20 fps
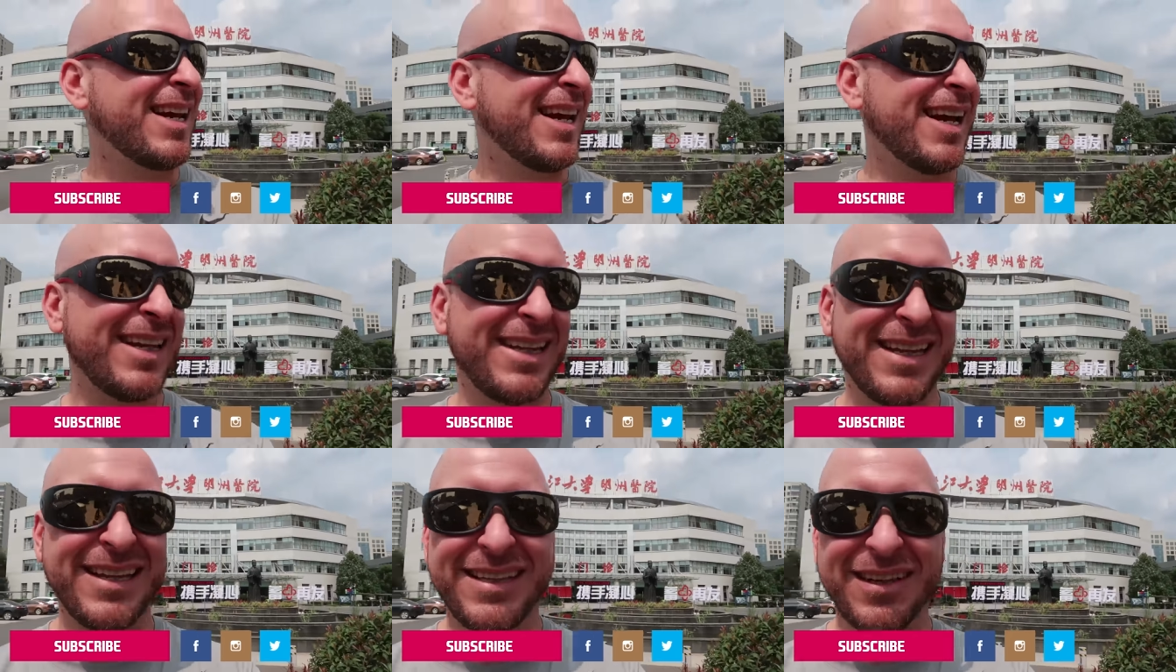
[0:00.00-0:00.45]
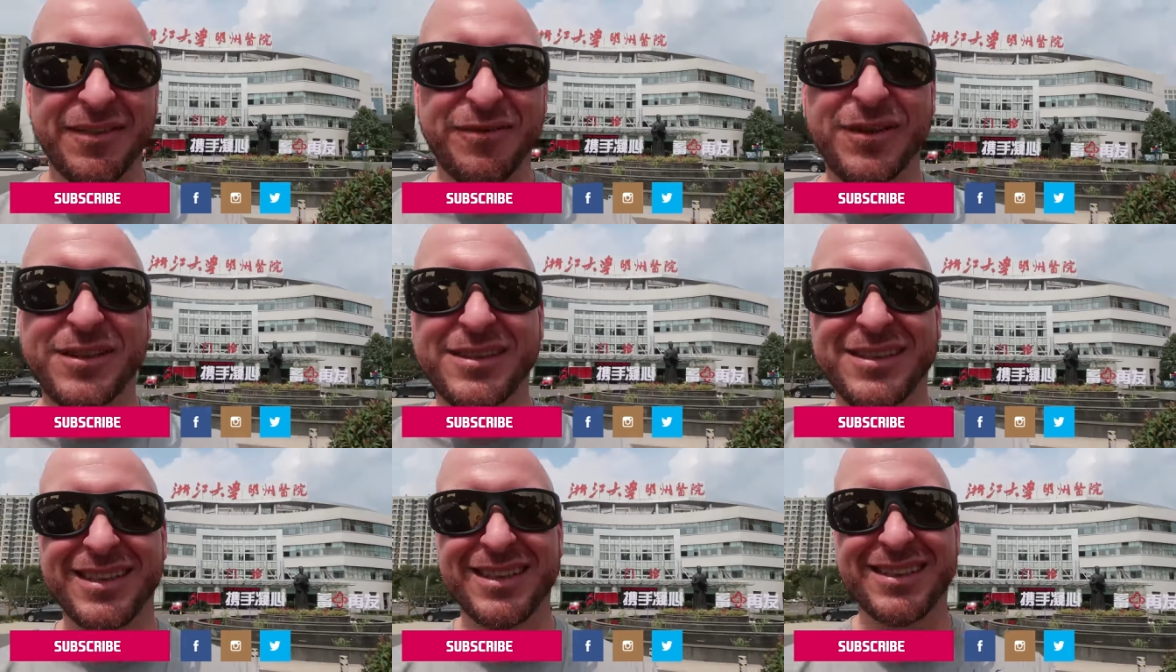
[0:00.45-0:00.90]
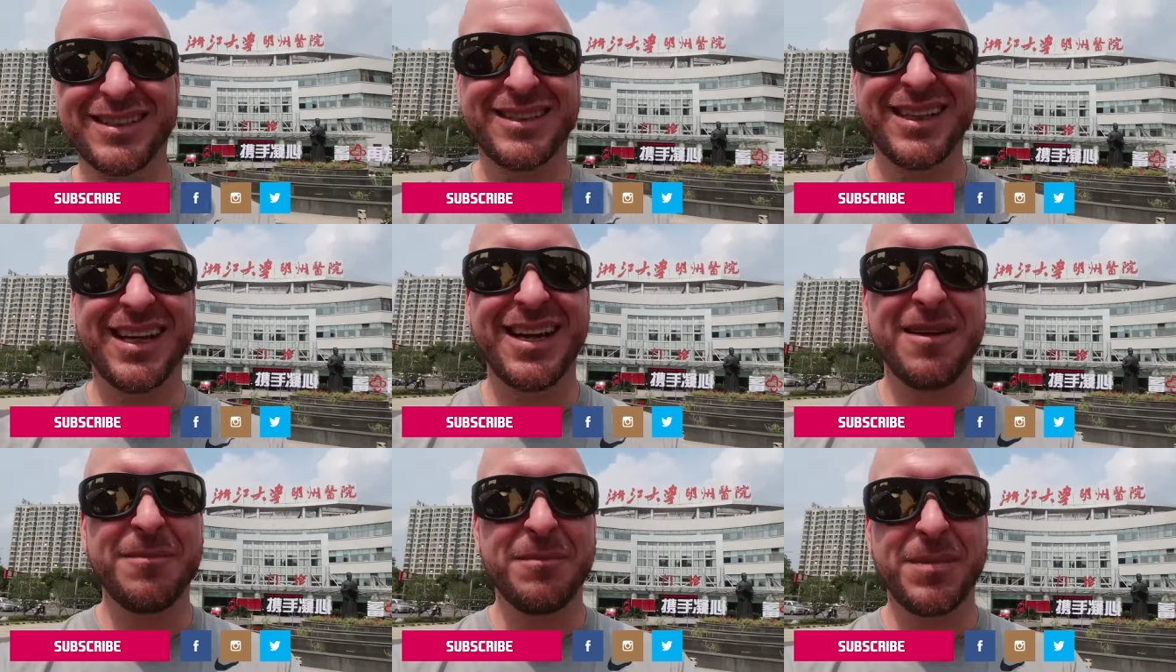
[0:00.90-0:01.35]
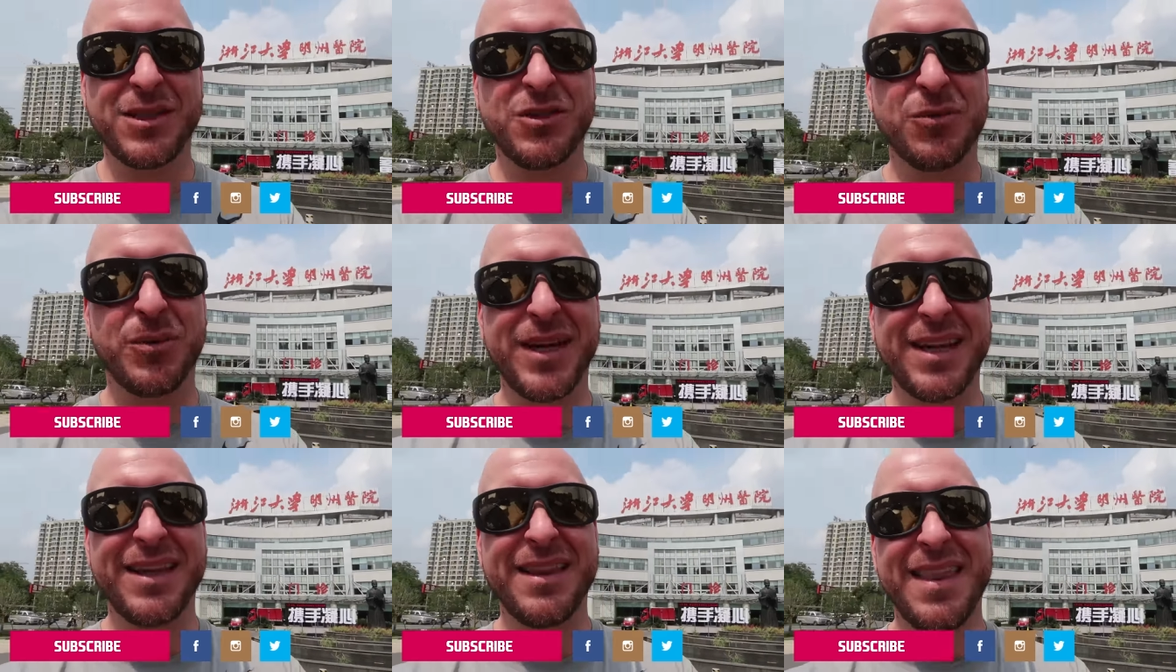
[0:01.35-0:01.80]
and the differences
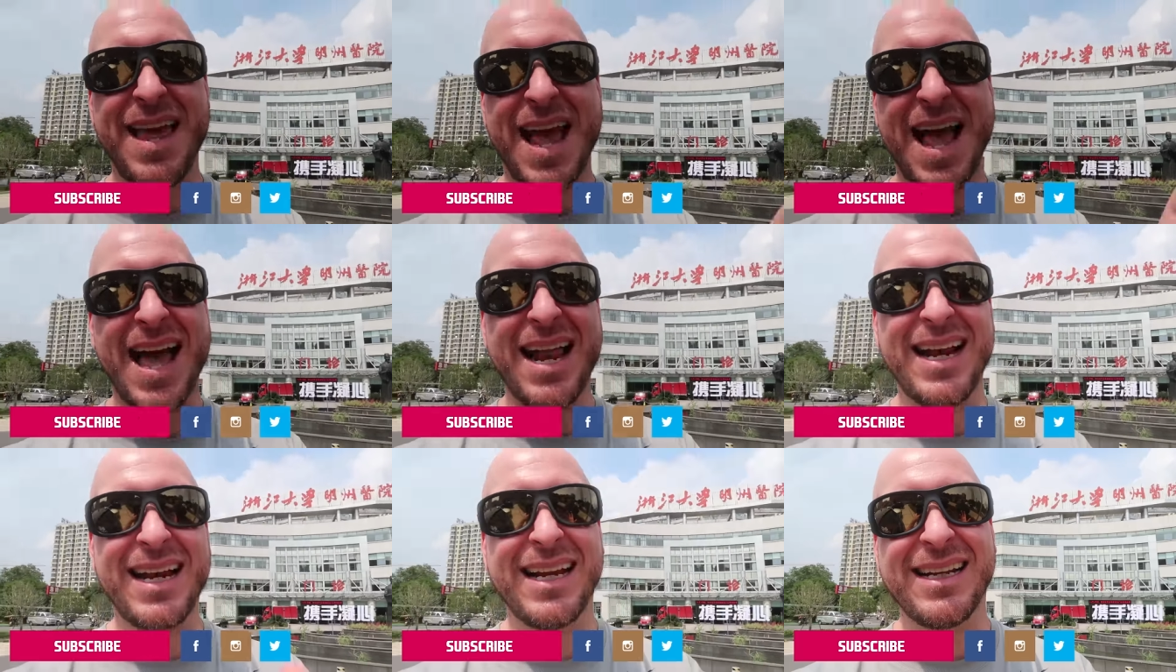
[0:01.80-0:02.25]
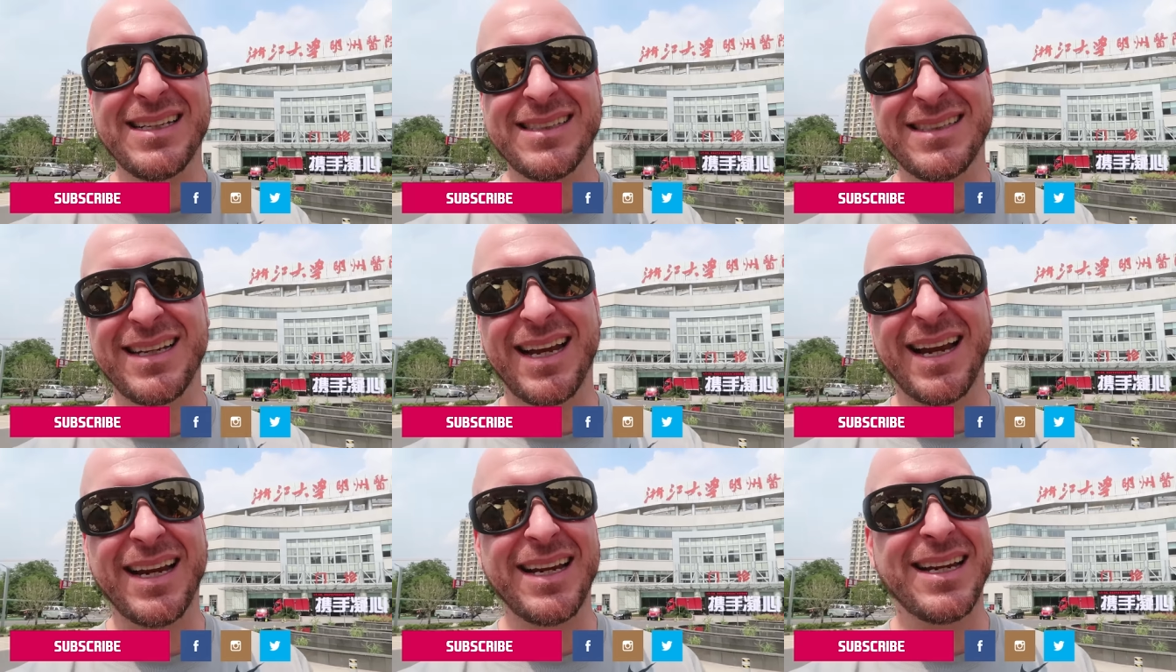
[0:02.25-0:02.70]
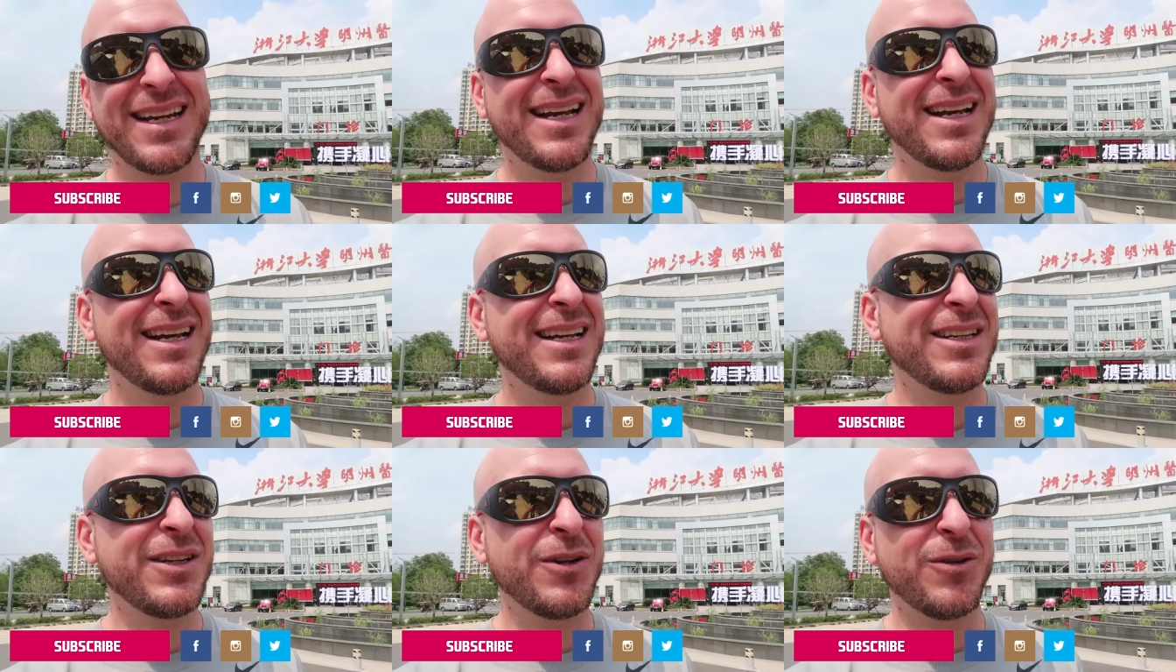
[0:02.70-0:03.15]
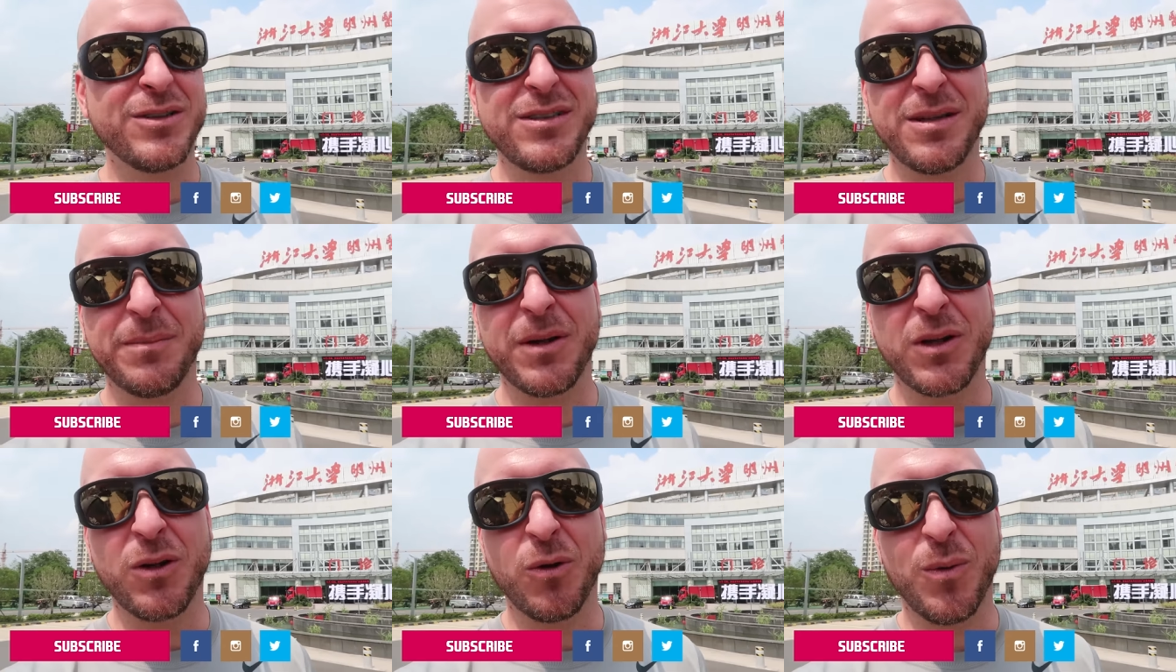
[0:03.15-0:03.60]
between that and, say, your
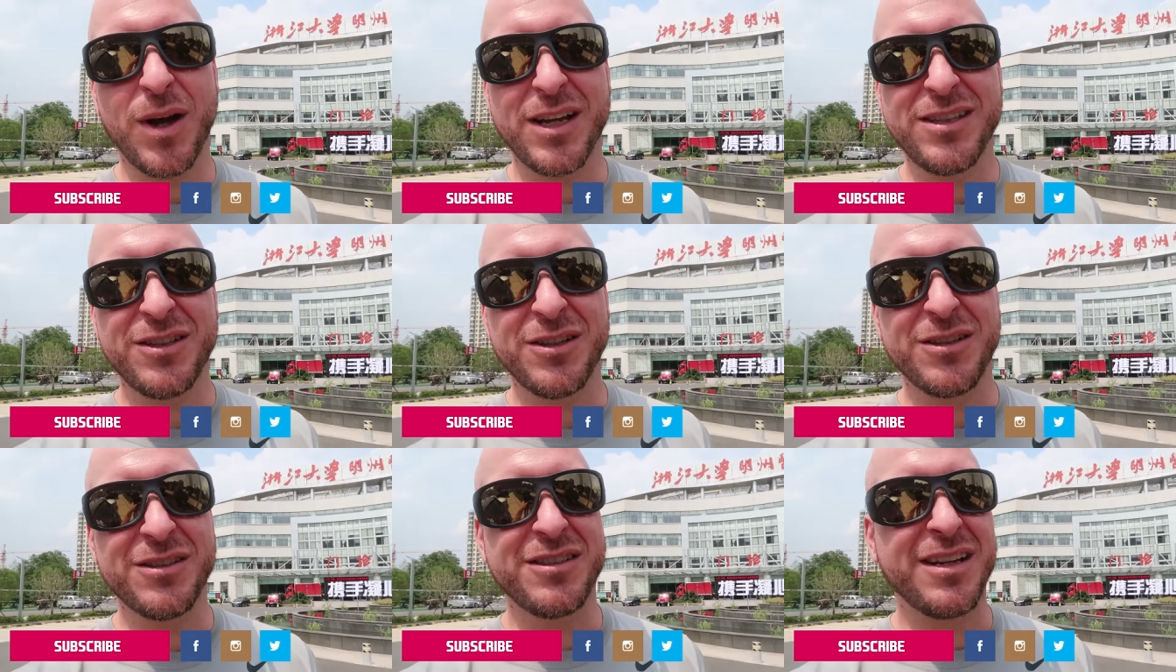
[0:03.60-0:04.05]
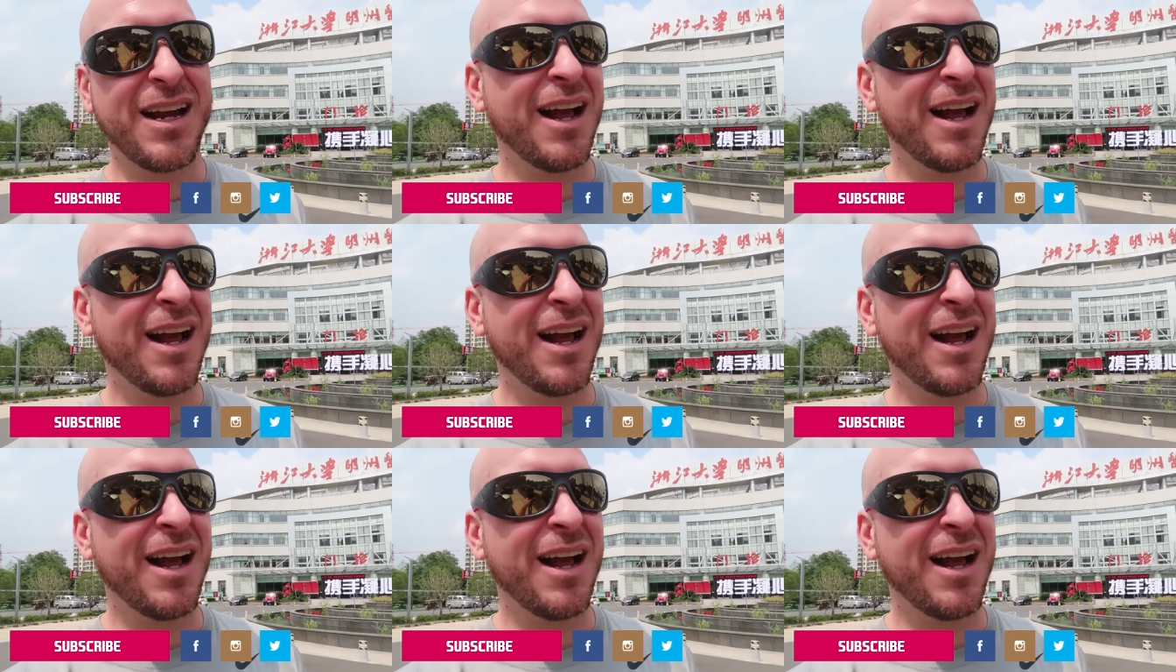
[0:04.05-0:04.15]
typical Western